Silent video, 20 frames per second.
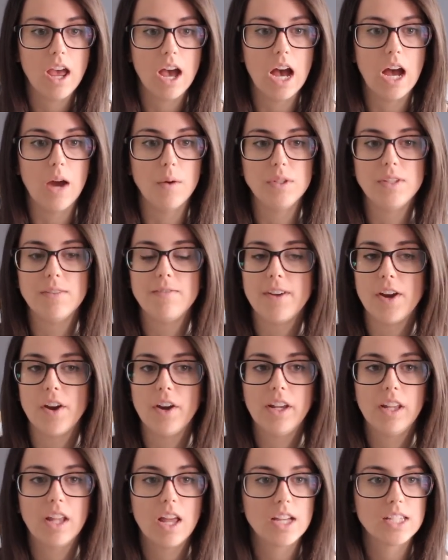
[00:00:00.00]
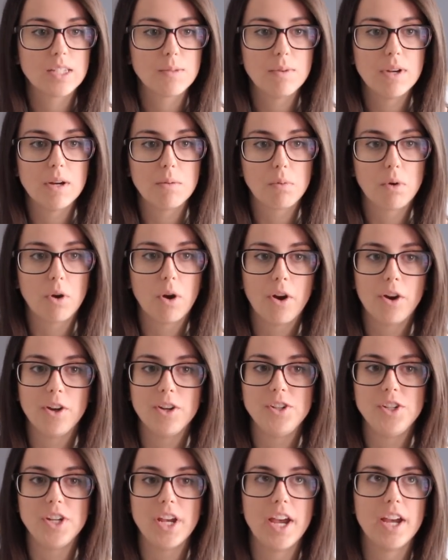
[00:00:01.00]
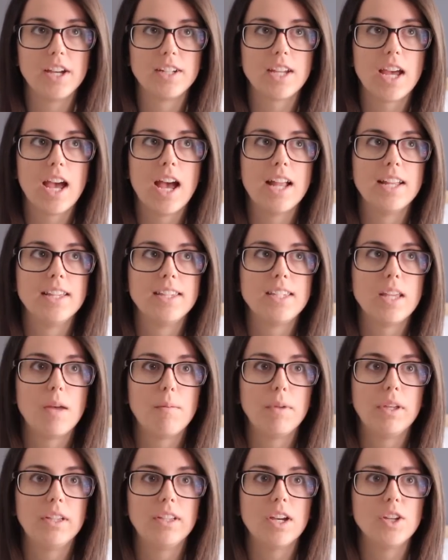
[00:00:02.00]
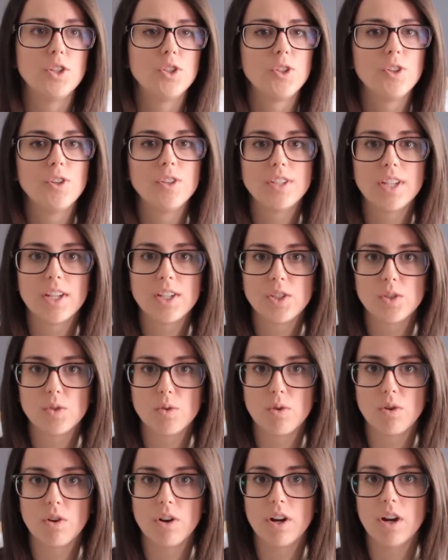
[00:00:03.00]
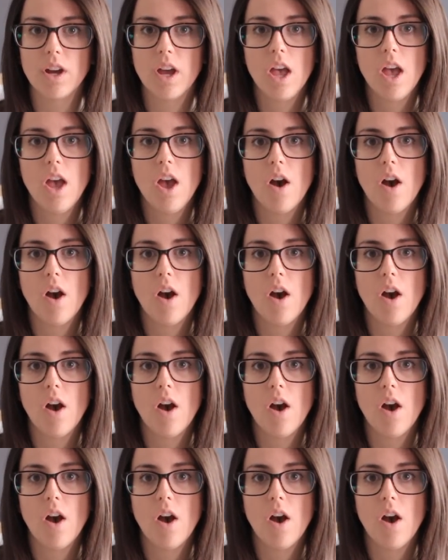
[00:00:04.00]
It was a very last minute project and something that as soon as I saw it,